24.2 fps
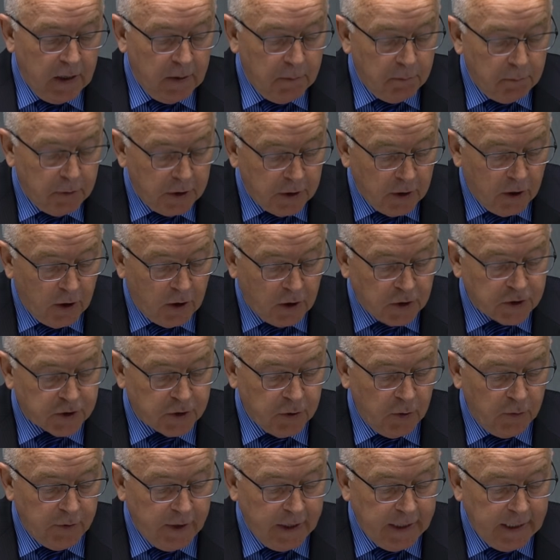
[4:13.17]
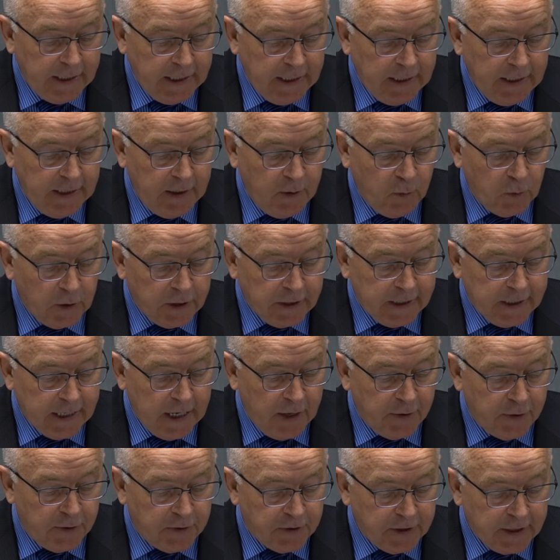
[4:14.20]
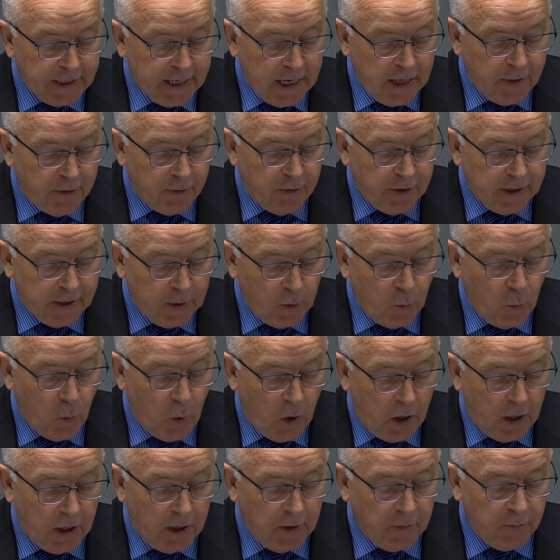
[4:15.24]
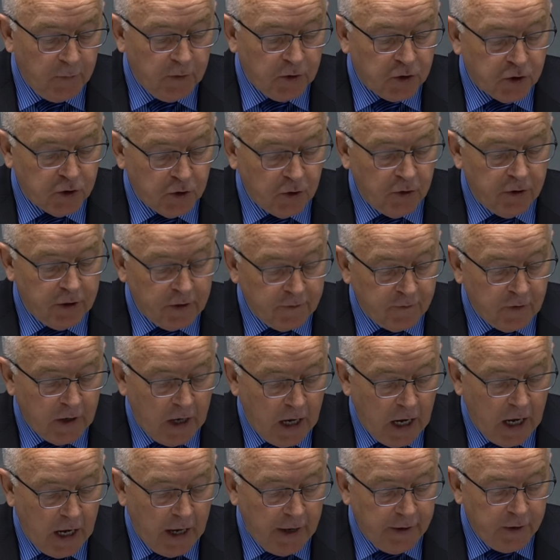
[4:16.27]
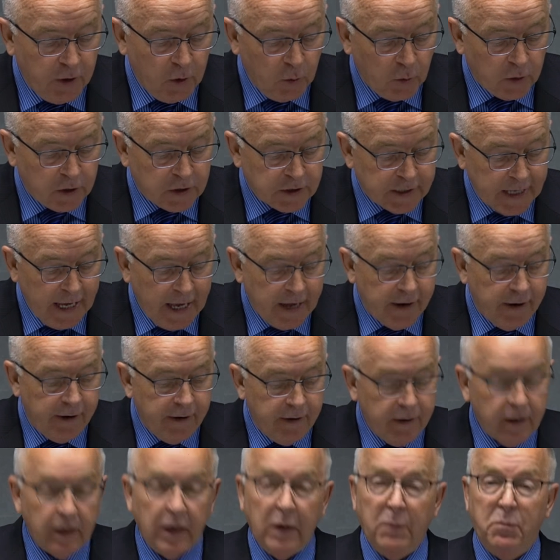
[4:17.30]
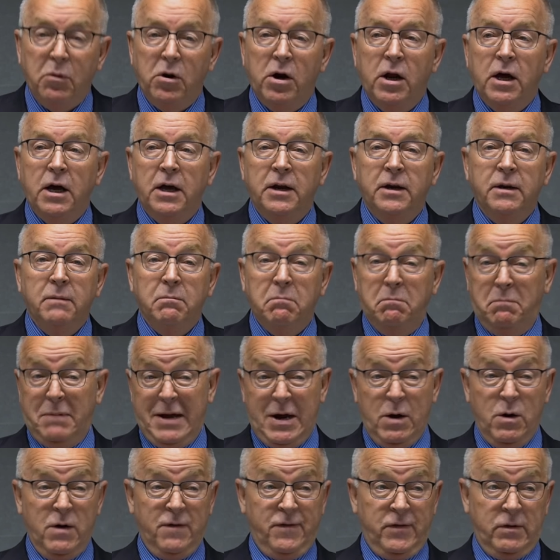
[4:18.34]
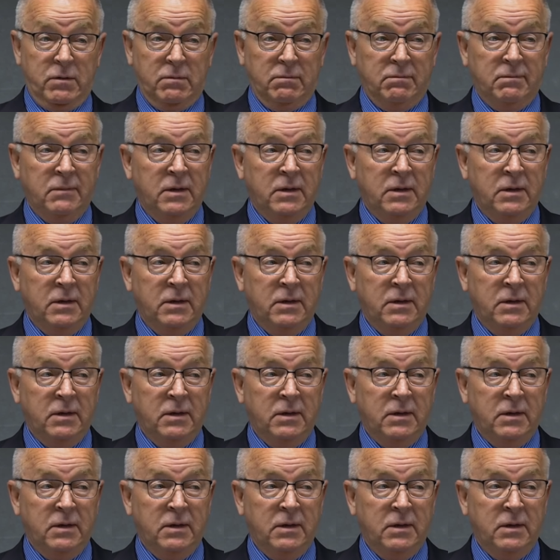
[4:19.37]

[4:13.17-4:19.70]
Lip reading: but also that he would gather together in one the children of God who were scattered abroad. Powerful.